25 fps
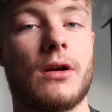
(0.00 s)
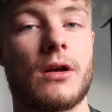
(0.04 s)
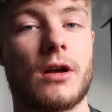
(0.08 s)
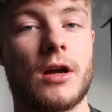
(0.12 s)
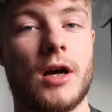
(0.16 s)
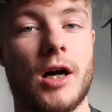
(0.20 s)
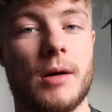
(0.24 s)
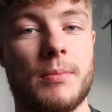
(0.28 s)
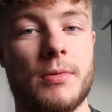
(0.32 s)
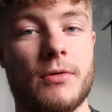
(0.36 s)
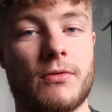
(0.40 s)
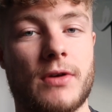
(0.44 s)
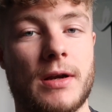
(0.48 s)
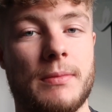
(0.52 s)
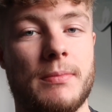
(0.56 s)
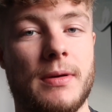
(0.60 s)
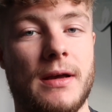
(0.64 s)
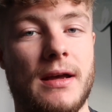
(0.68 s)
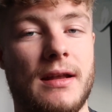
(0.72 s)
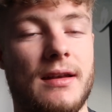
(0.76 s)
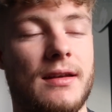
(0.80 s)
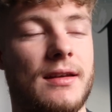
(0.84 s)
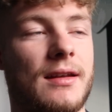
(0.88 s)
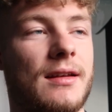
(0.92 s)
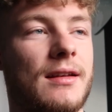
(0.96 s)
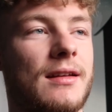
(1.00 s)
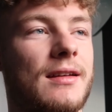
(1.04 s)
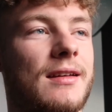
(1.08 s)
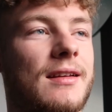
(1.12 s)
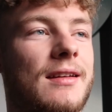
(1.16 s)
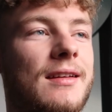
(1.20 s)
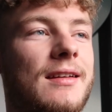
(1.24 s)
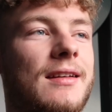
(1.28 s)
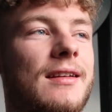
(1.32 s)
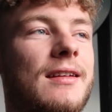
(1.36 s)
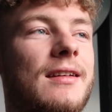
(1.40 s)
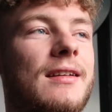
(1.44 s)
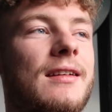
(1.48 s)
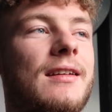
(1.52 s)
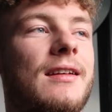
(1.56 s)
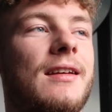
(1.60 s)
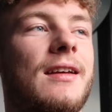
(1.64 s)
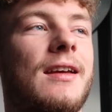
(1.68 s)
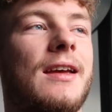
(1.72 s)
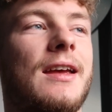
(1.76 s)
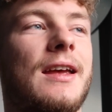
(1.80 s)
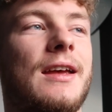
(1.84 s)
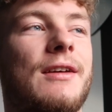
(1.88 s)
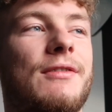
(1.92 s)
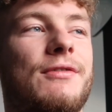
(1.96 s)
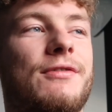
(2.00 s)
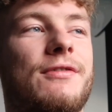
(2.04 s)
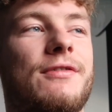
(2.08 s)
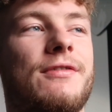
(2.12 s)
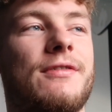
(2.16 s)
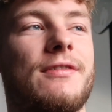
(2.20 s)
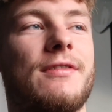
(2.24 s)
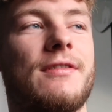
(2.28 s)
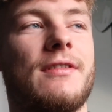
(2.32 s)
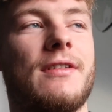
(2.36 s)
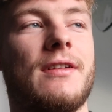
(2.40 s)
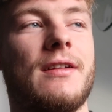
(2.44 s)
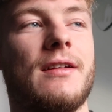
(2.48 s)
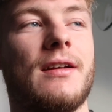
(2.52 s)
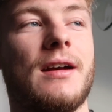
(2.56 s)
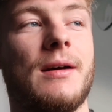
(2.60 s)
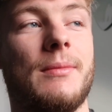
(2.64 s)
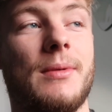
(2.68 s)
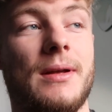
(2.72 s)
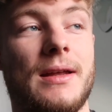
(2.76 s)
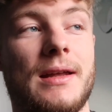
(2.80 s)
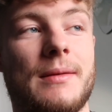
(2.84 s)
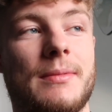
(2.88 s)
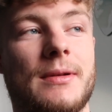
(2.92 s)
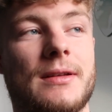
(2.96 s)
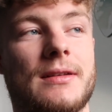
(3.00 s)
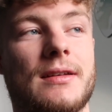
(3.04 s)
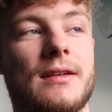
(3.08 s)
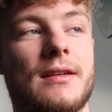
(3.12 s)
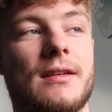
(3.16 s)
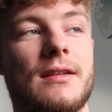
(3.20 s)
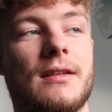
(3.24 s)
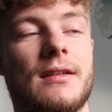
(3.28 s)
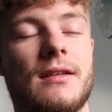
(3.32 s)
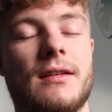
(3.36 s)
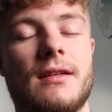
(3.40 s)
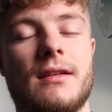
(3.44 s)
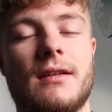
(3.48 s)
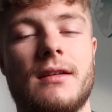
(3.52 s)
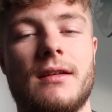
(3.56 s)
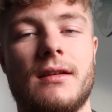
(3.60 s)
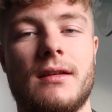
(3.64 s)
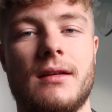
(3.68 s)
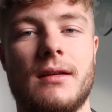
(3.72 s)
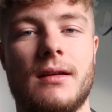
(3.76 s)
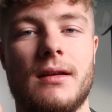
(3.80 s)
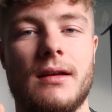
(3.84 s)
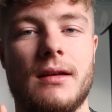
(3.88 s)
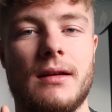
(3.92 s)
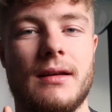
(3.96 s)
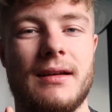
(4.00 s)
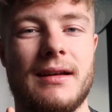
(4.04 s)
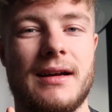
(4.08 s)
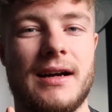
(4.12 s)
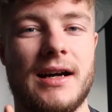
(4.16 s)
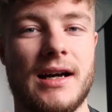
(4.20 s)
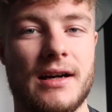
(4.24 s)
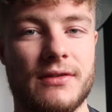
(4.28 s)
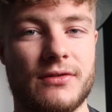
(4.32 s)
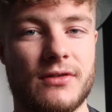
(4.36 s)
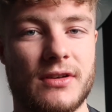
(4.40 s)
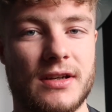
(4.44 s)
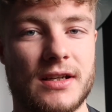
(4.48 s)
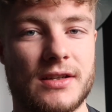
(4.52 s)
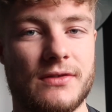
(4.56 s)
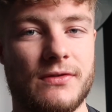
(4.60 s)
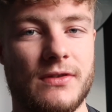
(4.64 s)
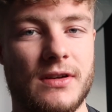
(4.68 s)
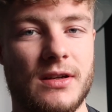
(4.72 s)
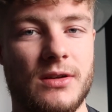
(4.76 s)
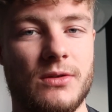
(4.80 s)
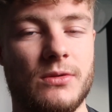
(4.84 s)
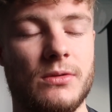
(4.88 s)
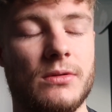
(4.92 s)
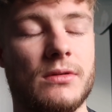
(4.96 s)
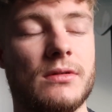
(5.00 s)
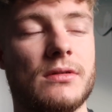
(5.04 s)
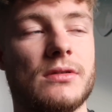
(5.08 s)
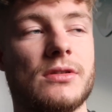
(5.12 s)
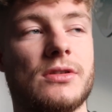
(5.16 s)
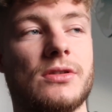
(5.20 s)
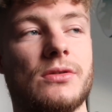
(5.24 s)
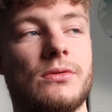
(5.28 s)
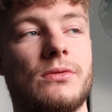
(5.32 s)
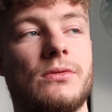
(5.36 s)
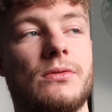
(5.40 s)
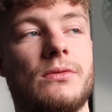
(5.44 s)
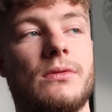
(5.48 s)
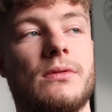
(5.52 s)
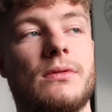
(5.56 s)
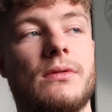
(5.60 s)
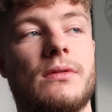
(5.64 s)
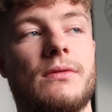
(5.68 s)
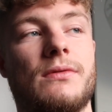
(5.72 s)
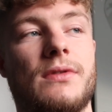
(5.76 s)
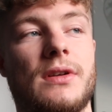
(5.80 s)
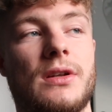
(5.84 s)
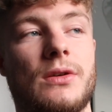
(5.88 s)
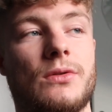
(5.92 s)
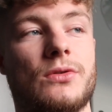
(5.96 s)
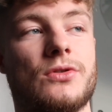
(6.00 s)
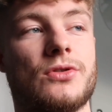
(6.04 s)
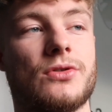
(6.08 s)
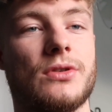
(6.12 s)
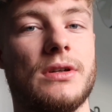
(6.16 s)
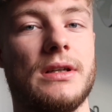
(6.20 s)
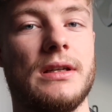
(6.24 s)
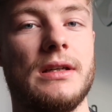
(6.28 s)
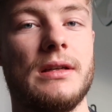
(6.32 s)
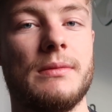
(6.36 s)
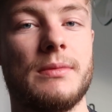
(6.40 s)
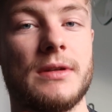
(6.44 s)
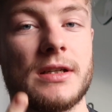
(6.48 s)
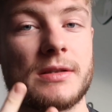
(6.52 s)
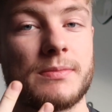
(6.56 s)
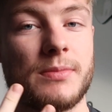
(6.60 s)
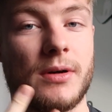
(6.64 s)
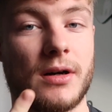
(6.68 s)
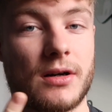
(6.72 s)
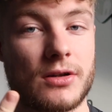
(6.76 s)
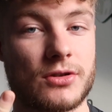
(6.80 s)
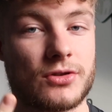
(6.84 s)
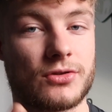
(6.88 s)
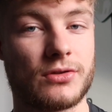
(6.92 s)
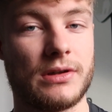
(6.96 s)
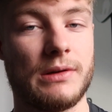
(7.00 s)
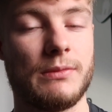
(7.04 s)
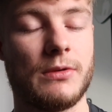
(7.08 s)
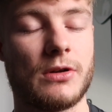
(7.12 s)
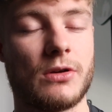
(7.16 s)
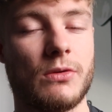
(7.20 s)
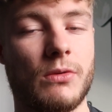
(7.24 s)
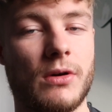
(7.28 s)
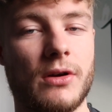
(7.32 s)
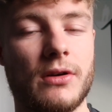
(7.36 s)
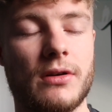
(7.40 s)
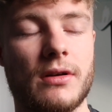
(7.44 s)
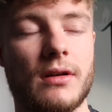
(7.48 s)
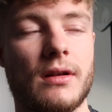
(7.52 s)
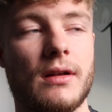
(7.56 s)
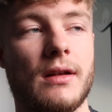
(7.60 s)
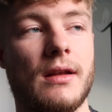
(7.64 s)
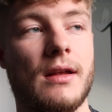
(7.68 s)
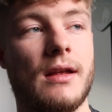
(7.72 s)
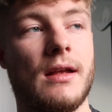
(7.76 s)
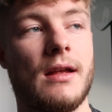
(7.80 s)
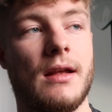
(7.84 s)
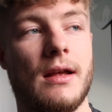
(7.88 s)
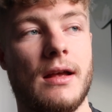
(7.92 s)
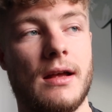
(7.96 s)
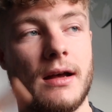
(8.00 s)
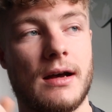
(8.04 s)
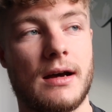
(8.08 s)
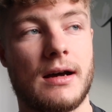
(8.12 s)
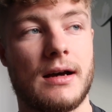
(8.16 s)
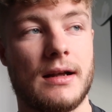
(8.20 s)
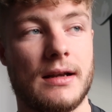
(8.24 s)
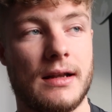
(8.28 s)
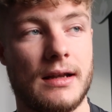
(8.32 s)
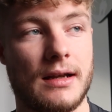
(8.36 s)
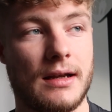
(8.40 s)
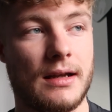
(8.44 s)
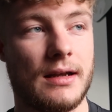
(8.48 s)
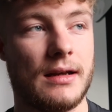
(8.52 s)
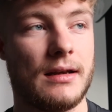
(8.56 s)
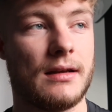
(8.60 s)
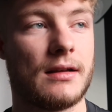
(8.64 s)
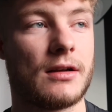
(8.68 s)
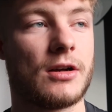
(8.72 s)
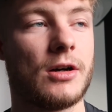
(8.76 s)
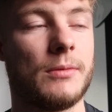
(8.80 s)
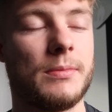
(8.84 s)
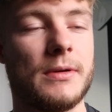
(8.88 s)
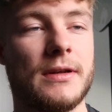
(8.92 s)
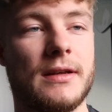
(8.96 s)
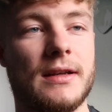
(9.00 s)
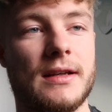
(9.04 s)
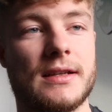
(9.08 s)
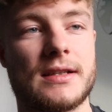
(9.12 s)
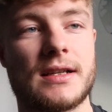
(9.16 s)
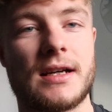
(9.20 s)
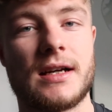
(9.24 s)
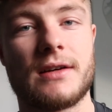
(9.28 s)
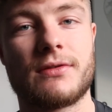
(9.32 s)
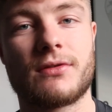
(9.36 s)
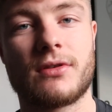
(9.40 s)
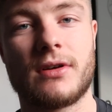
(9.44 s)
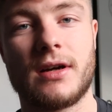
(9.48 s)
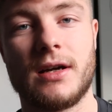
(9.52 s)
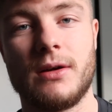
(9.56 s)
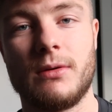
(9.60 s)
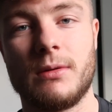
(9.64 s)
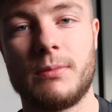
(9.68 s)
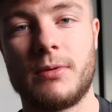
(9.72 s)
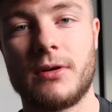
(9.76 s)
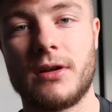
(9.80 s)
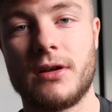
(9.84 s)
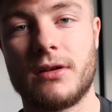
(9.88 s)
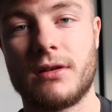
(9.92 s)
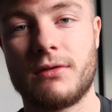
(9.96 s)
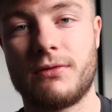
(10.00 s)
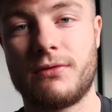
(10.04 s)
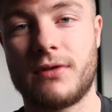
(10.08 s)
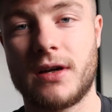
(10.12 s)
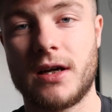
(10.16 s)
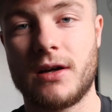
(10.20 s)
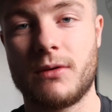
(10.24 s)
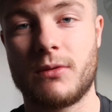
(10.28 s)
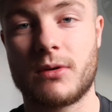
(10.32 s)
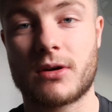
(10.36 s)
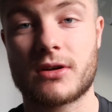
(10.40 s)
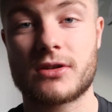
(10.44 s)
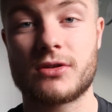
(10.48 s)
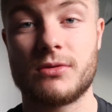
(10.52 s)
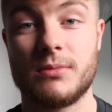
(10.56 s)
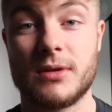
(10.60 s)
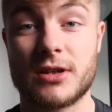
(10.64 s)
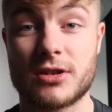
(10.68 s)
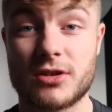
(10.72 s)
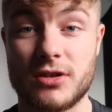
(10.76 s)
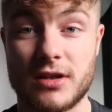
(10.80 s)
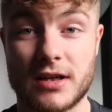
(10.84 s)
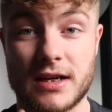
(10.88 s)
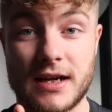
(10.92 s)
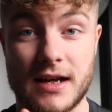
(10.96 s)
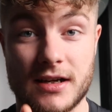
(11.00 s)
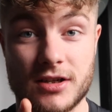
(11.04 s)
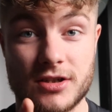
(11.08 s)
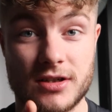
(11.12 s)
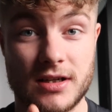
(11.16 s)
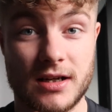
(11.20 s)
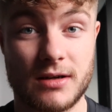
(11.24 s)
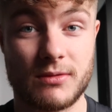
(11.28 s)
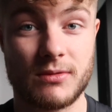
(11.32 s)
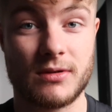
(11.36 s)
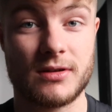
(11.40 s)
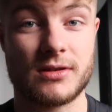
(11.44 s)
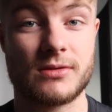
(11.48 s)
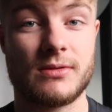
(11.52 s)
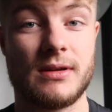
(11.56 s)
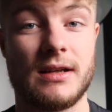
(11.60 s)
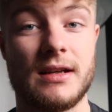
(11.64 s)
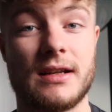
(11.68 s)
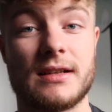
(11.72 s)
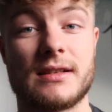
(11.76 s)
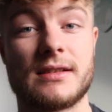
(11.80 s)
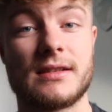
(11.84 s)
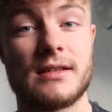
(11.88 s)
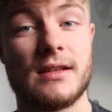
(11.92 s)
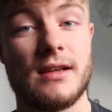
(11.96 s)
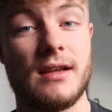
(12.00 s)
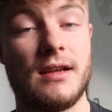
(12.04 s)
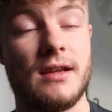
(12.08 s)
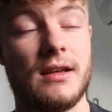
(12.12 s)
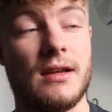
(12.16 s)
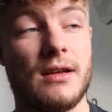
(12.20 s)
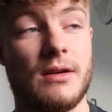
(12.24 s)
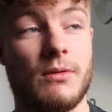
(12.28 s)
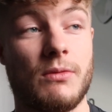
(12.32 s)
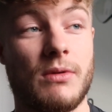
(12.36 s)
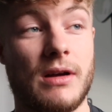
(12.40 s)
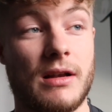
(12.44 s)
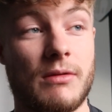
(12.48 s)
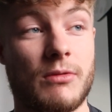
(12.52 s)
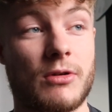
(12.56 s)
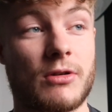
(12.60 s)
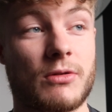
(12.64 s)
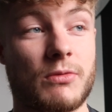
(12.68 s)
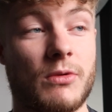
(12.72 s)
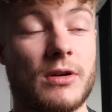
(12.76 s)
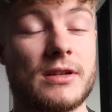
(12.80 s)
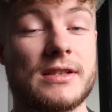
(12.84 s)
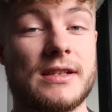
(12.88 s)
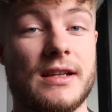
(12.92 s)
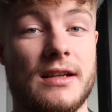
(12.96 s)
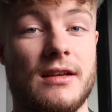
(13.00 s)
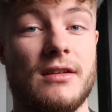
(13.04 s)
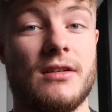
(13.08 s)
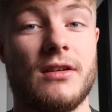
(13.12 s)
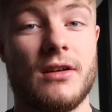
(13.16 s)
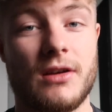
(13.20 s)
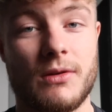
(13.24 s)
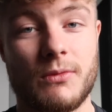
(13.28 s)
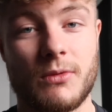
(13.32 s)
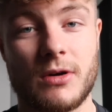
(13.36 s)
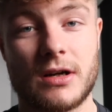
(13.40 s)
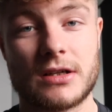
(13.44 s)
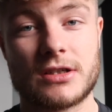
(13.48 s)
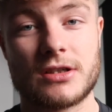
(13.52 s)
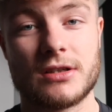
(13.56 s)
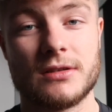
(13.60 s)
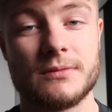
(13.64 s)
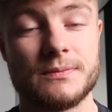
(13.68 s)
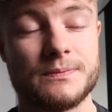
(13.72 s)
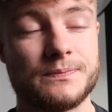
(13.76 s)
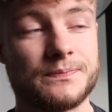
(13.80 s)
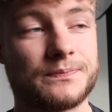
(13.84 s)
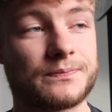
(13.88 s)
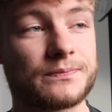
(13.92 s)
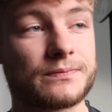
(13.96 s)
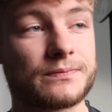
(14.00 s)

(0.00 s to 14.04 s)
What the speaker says: copyright pending, if I'm able to, after this video. So video 3, this part 3 will go out, and then a couple of days after I will put out the fireworks, so make sure you catch that one as well. That's well worth sitting down and watching.